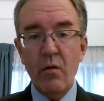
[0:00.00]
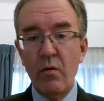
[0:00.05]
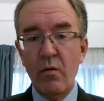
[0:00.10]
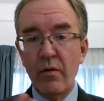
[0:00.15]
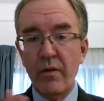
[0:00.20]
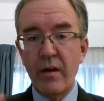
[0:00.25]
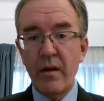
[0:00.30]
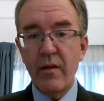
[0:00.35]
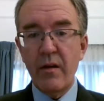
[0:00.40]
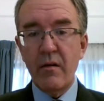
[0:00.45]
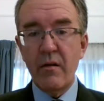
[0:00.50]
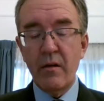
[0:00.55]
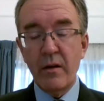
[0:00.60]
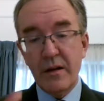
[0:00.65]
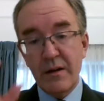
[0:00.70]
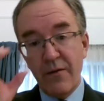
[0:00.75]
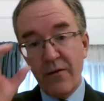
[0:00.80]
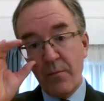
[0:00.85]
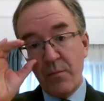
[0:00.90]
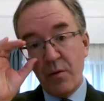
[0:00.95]
although there are
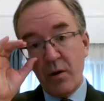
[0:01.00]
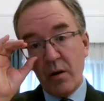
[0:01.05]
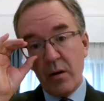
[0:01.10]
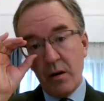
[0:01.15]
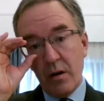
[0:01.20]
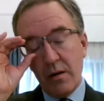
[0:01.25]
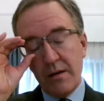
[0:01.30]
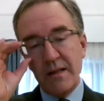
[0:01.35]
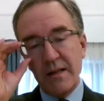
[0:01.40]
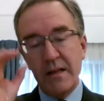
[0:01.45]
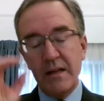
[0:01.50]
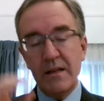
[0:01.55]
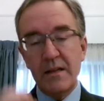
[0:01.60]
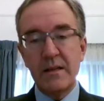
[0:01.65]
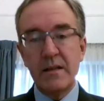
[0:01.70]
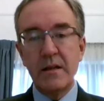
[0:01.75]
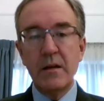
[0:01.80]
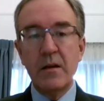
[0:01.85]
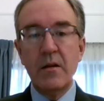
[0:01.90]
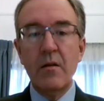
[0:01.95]
different
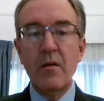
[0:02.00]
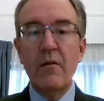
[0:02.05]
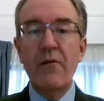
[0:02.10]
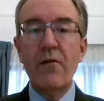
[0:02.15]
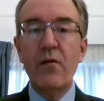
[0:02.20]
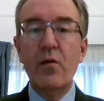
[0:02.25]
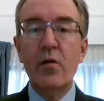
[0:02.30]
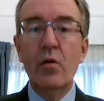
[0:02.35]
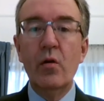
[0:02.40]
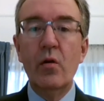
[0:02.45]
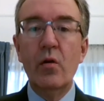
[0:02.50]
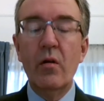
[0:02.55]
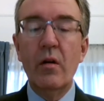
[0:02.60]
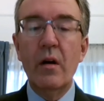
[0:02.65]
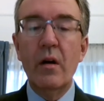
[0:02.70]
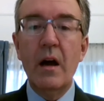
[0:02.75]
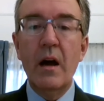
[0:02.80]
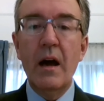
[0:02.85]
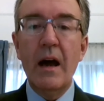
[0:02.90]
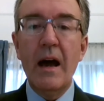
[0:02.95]
prognoses for
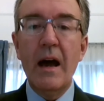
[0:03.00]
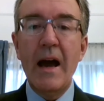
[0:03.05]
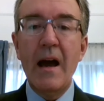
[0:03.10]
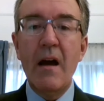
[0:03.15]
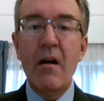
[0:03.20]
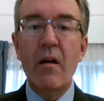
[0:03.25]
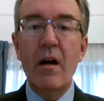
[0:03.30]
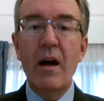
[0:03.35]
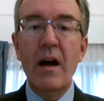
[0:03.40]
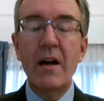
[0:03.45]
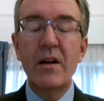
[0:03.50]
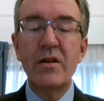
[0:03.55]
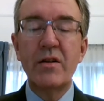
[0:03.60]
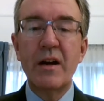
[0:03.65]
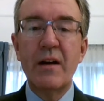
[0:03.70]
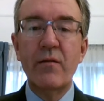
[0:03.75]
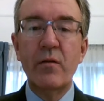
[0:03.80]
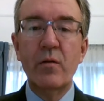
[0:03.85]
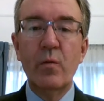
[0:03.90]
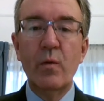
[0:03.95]
how air
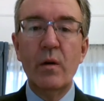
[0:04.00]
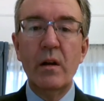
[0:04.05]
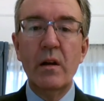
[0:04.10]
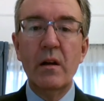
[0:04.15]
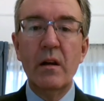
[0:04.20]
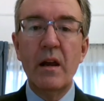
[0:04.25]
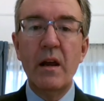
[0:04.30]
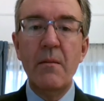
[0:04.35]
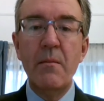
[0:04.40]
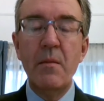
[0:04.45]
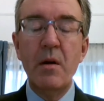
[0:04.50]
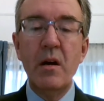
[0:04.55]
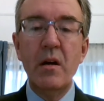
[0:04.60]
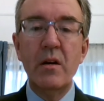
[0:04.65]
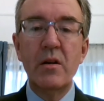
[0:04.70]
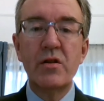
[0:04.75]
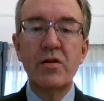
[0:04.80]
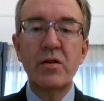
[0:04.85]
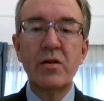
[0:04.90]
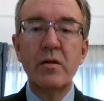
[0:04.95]
travel will
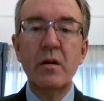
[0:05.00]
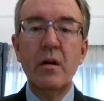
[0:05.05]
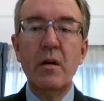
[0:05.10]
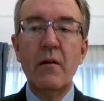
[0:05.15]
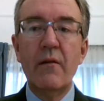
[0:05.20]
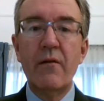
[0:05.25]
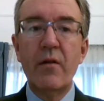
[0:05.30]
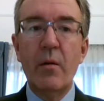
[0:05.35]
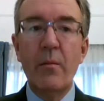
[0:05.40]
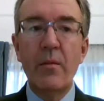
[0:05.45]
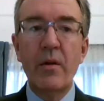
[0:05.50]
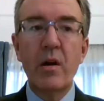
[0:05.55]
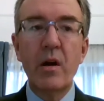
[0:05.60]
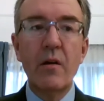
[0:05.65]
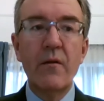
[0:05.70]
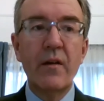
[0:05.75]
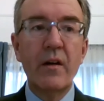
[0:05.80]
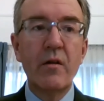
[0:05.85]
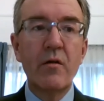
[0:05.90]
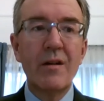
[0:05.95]
emerge from the
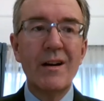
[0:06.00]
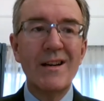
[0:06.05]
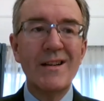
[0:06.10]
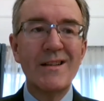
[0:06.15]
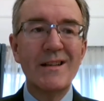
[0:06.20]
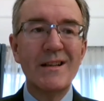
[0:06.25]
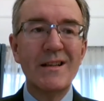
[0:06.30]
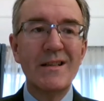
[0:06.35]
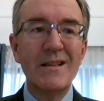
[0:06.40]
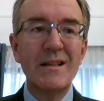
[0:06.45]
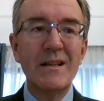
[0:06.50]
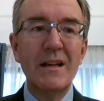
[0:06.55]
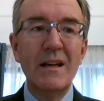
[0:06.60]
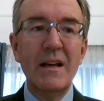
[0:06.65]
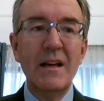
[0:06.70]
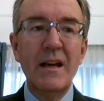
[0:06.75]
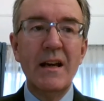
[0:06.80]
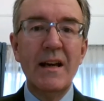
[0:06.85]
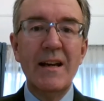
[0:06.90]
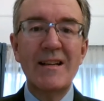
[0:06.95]
COVID crisis,
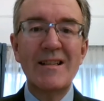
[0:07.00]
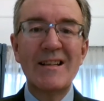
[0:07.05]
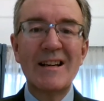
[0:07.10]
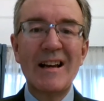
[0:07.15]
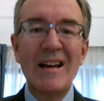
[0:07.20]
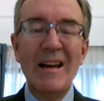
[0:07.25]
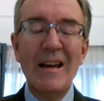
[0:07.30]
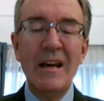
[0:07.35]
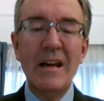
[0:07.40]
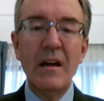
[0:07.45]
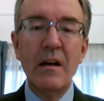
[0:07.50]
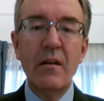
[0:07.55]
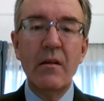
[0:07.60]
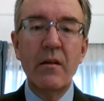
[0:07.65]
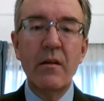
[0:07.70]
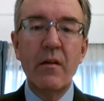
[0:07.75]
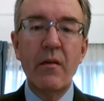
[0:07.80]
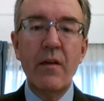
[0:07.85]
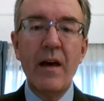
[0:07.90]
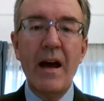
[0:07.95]
it's clear
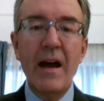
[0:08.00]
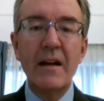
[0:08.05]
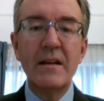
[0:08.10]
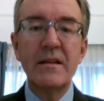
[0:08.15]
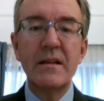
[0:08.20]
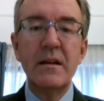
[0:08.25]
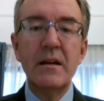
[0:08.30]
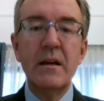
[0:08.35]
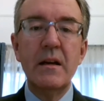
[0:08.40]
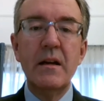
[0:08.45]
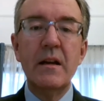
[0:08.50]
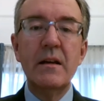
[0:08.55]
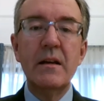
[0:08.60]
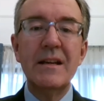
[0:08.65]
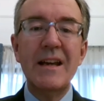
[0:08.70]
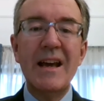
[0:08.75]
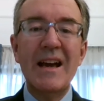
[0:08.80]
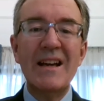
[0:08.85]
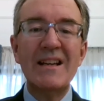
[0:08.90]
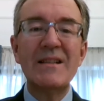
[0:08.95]
that that
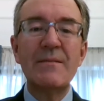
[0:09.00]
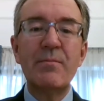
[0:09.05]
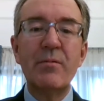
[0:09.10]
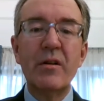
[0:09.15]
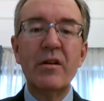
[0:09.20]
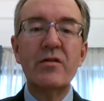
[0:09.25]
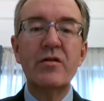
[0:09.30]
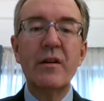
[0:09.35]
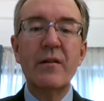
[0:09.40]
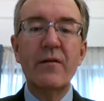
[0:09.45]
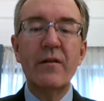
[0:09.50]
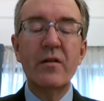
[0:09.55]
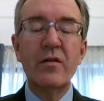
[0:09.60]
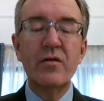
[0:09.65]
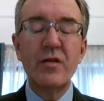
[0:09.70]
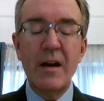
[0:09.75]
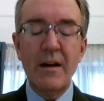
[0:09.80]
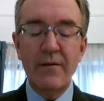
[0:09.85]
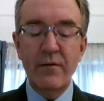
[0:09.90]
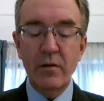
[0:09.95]
diaspora-driven
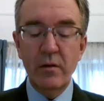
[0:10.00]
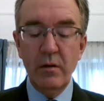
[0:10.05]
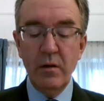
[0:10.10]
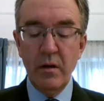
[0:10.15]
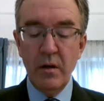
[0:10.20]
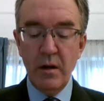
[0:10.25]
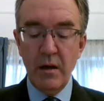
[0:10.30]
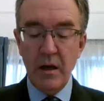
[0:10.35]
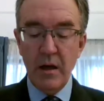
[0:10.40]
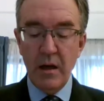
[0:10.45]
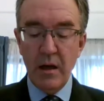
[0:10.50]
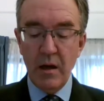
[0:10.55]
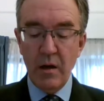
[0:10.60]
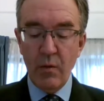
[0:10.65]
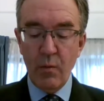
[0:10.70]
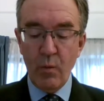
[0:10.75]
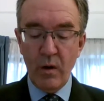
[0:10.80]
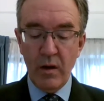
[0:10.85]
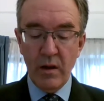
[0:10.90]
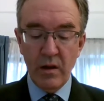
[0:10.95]
travel
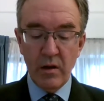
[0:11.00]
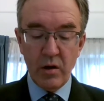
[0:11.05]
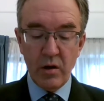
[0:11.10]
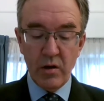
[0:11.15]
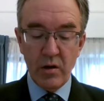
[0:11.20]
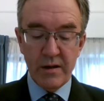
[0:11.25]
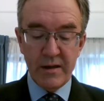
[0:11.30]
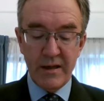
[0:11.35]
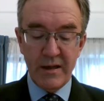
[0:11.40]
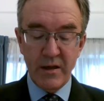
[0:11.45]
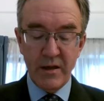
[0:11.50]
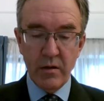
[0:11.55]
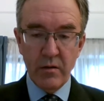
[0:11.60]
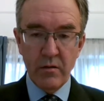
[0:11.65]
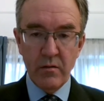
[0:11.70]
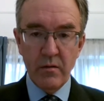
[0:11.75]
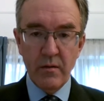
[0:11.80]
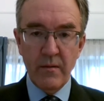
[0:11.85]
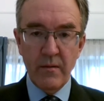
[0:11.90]
will continue.